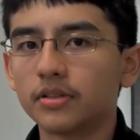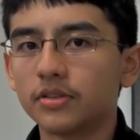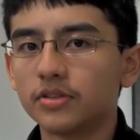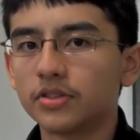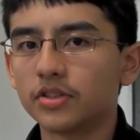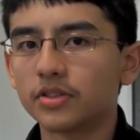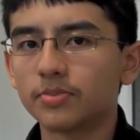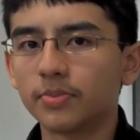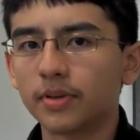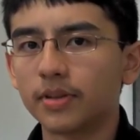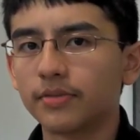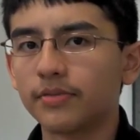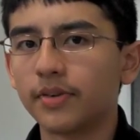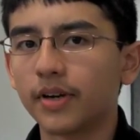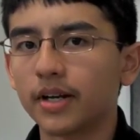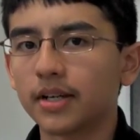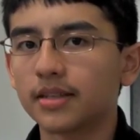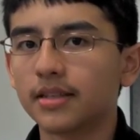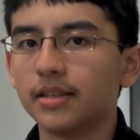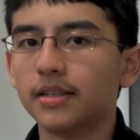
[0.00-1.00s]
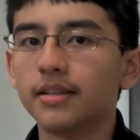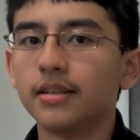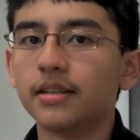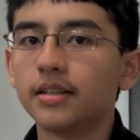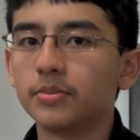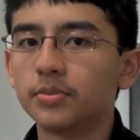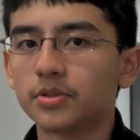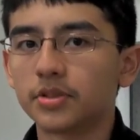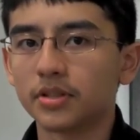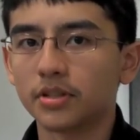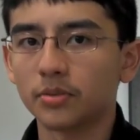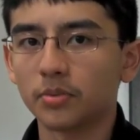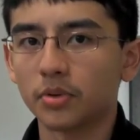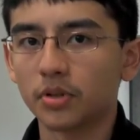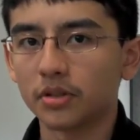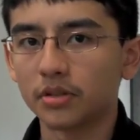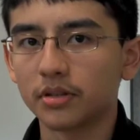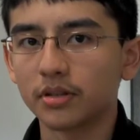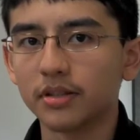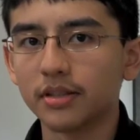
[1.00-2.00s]
just by the fact that 90% of the
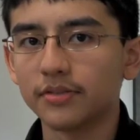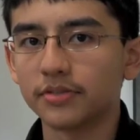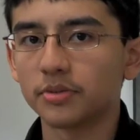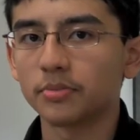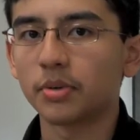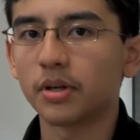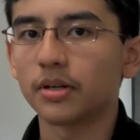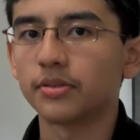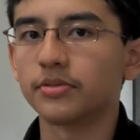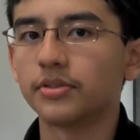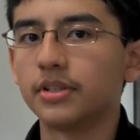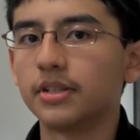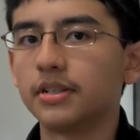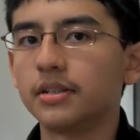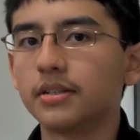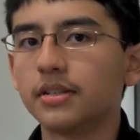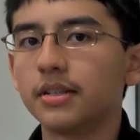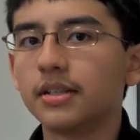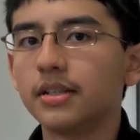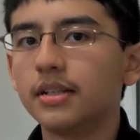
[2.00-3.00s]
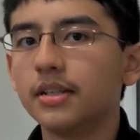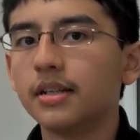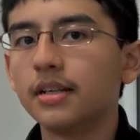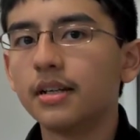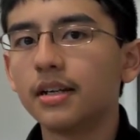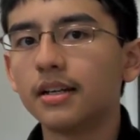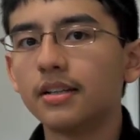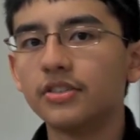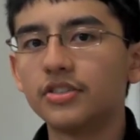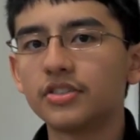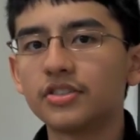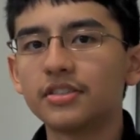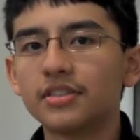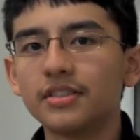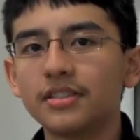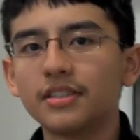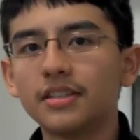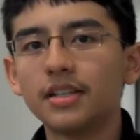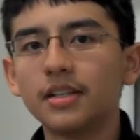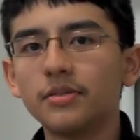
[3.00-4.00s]
world lives in poverty, and just
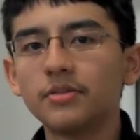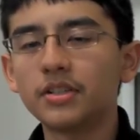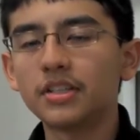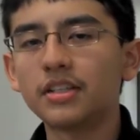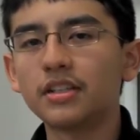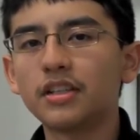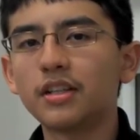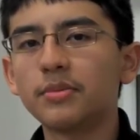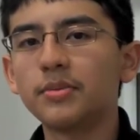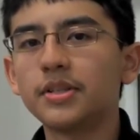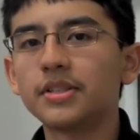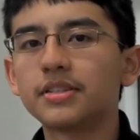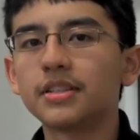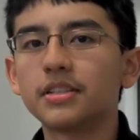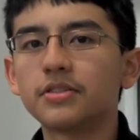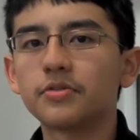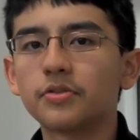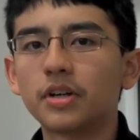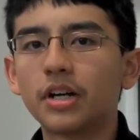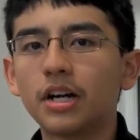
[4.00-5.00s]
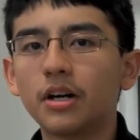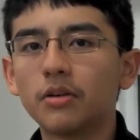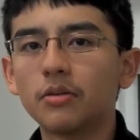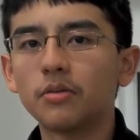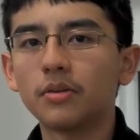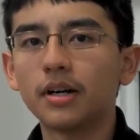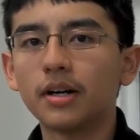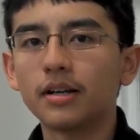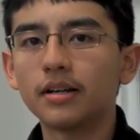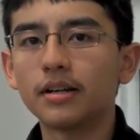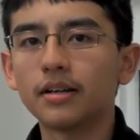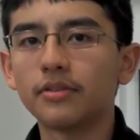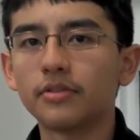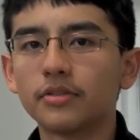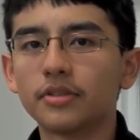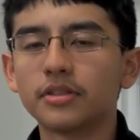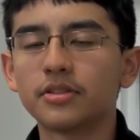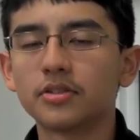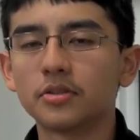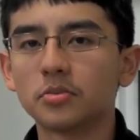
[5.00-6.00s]
it would give me a sense for how everyone
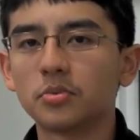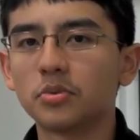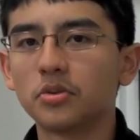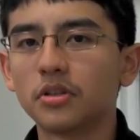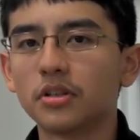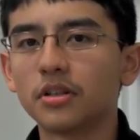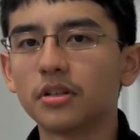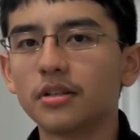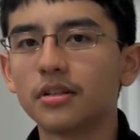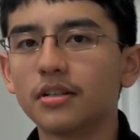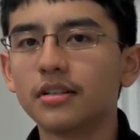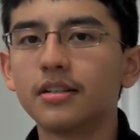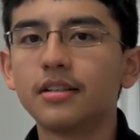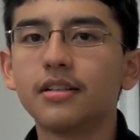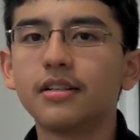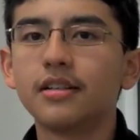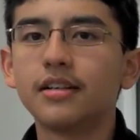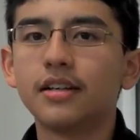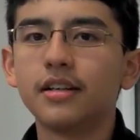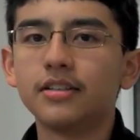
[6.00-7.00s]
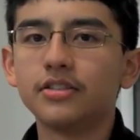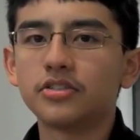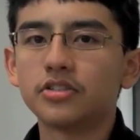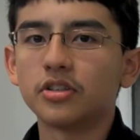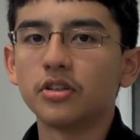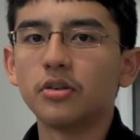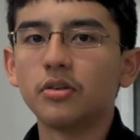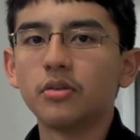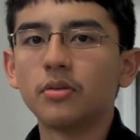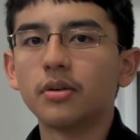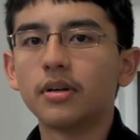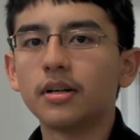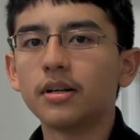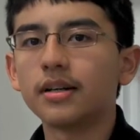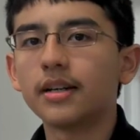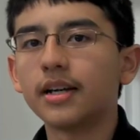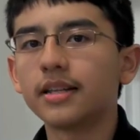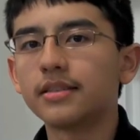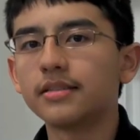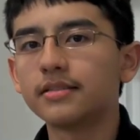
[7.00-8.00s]
is so poor. And so
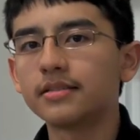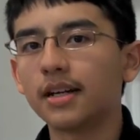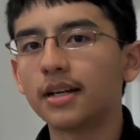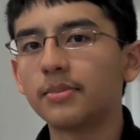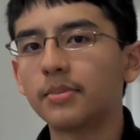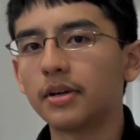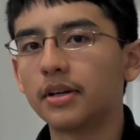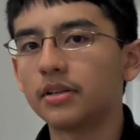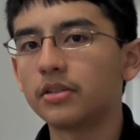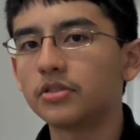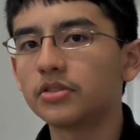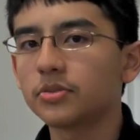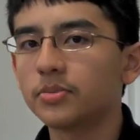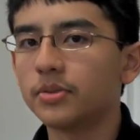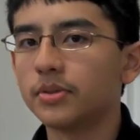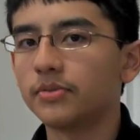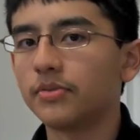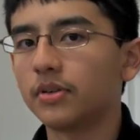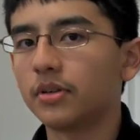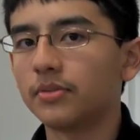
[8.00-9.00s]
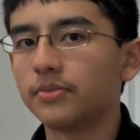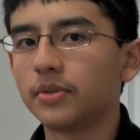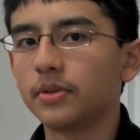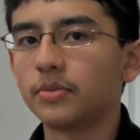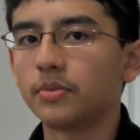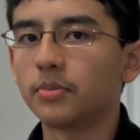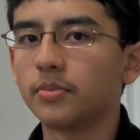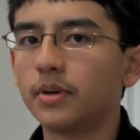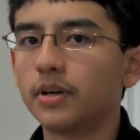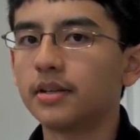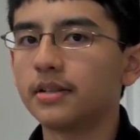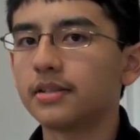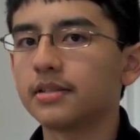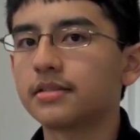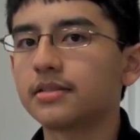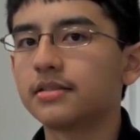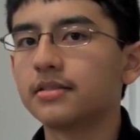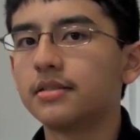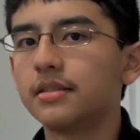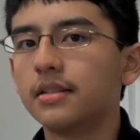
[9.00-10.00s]
at this time, I had also been involved in
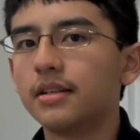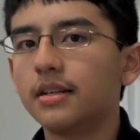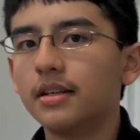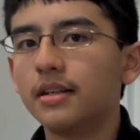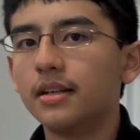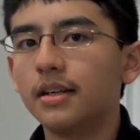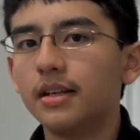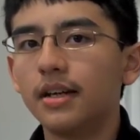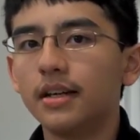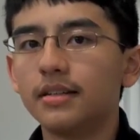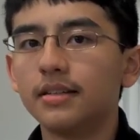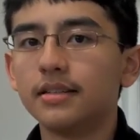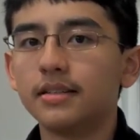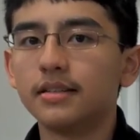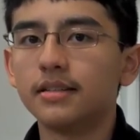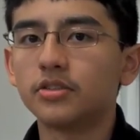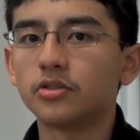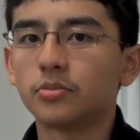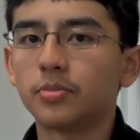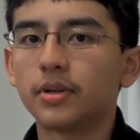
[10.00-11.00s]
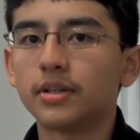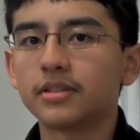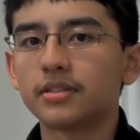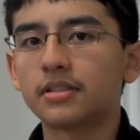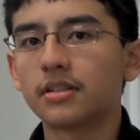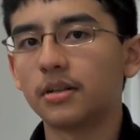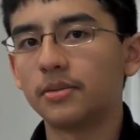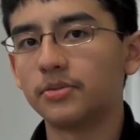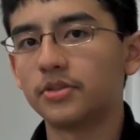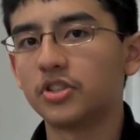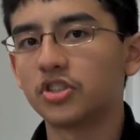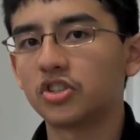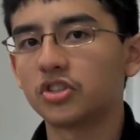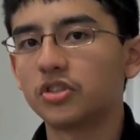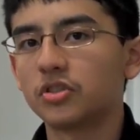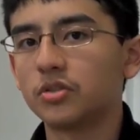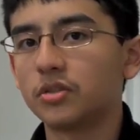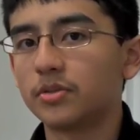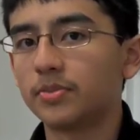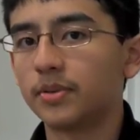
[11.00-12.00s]
robotics, and in these robotics
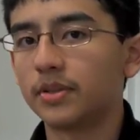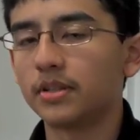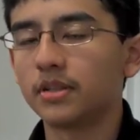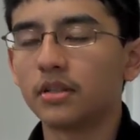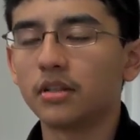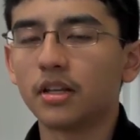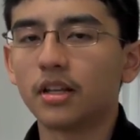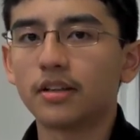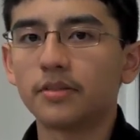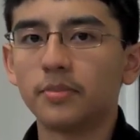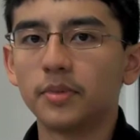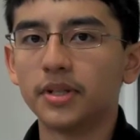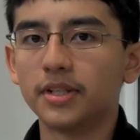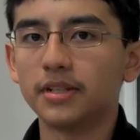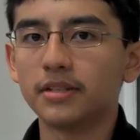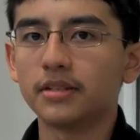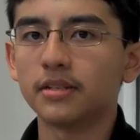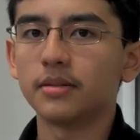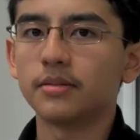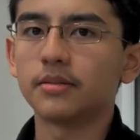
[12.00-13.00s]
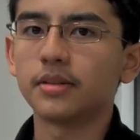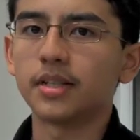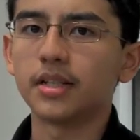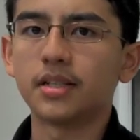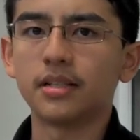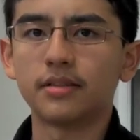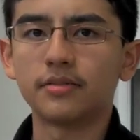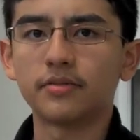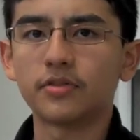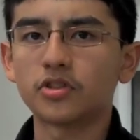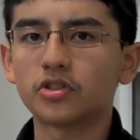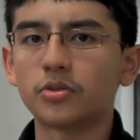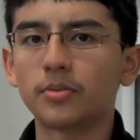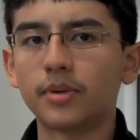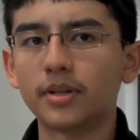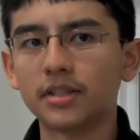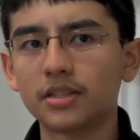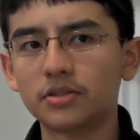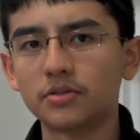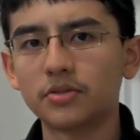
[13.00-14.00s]
competitions, we spent a lot of money. Like in first
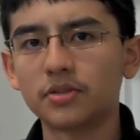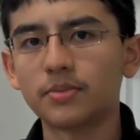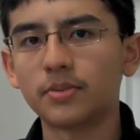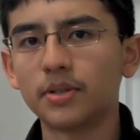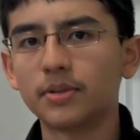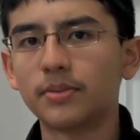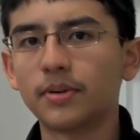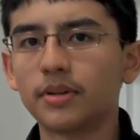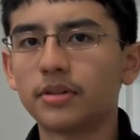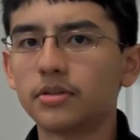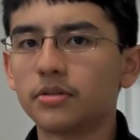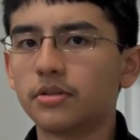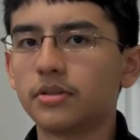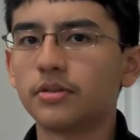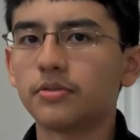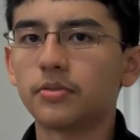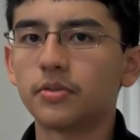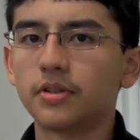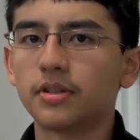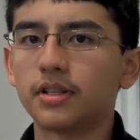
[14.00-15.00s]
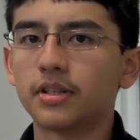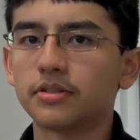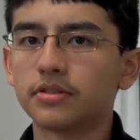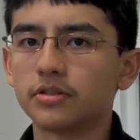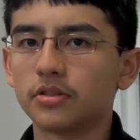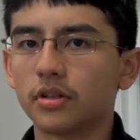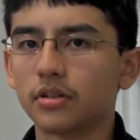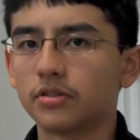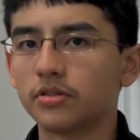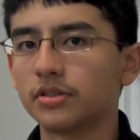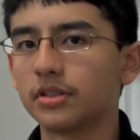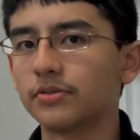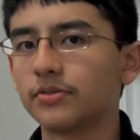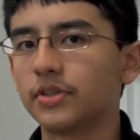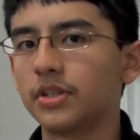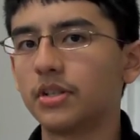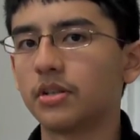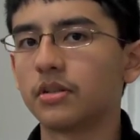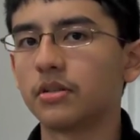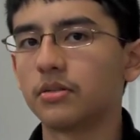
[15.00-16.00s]
robotics, we spent about $30,000 or $40,000
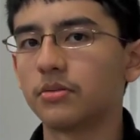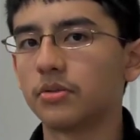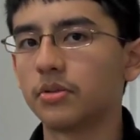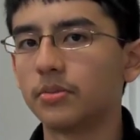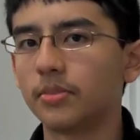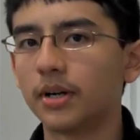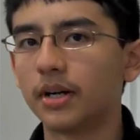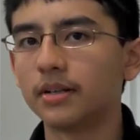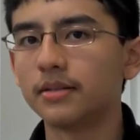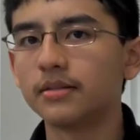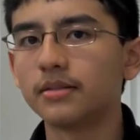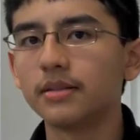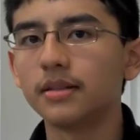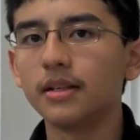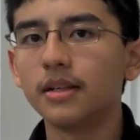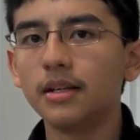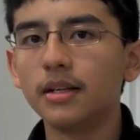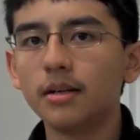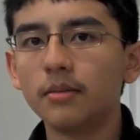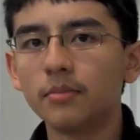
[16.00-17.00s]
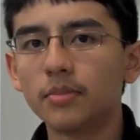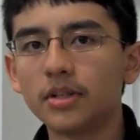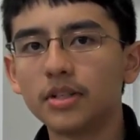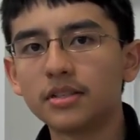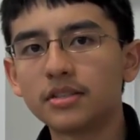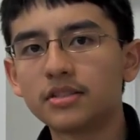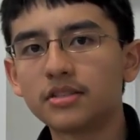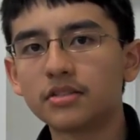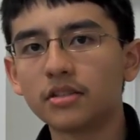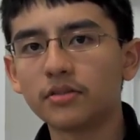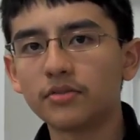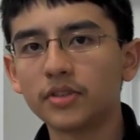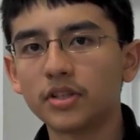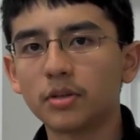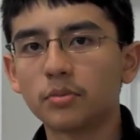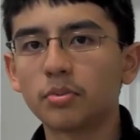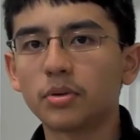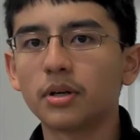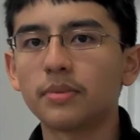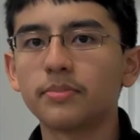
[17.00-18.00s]
every year on a robot, but it's solving
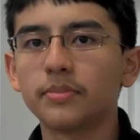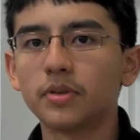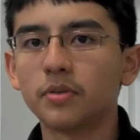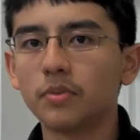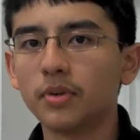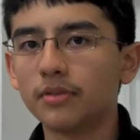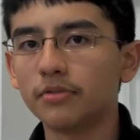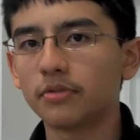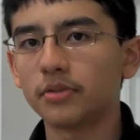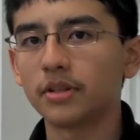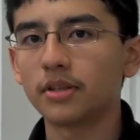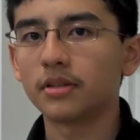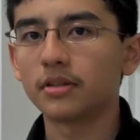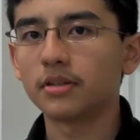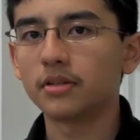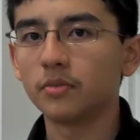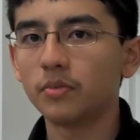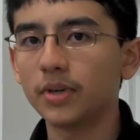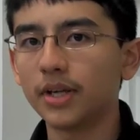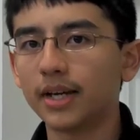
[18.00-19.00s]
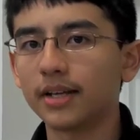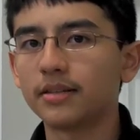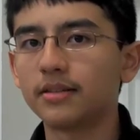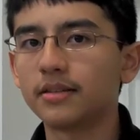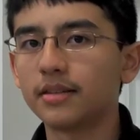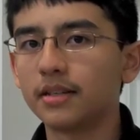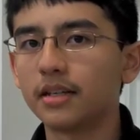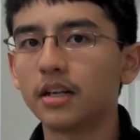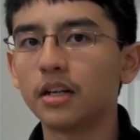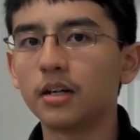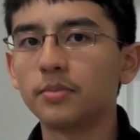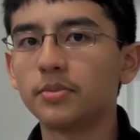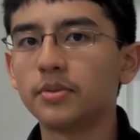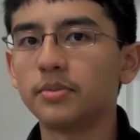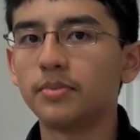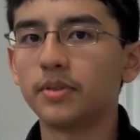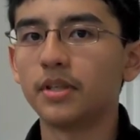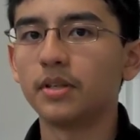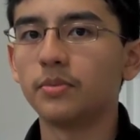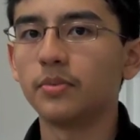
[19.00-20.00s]
a problem that we had to think up to
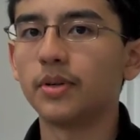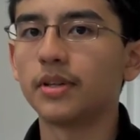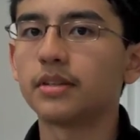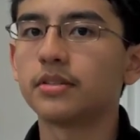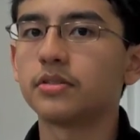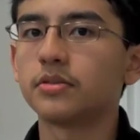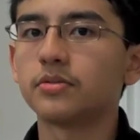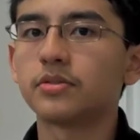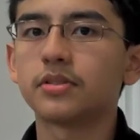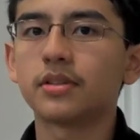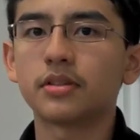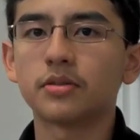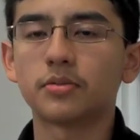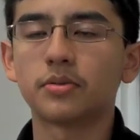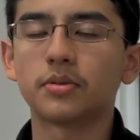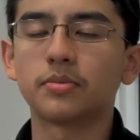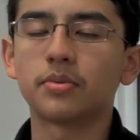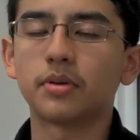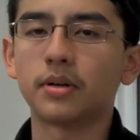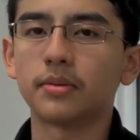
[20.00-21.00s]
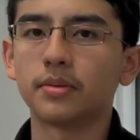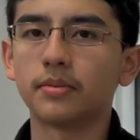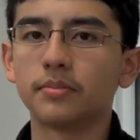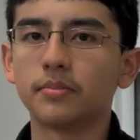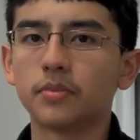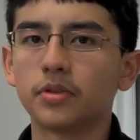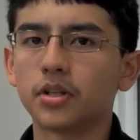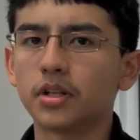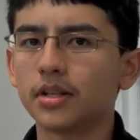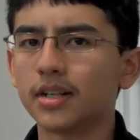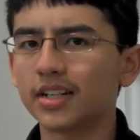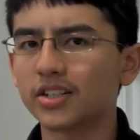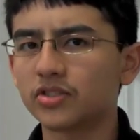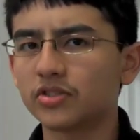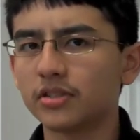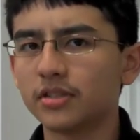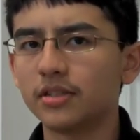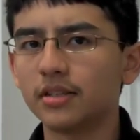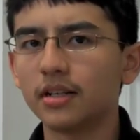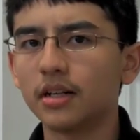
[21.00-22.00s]
begin with. So it's not a real problem. We're not
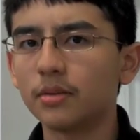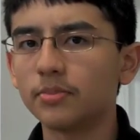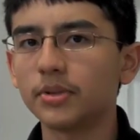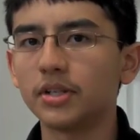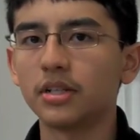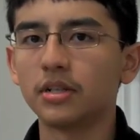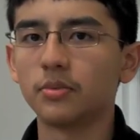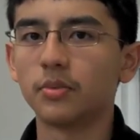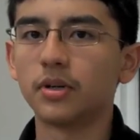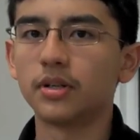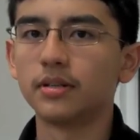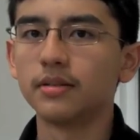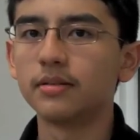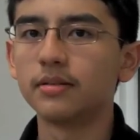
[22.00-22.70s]
actually helping anyone.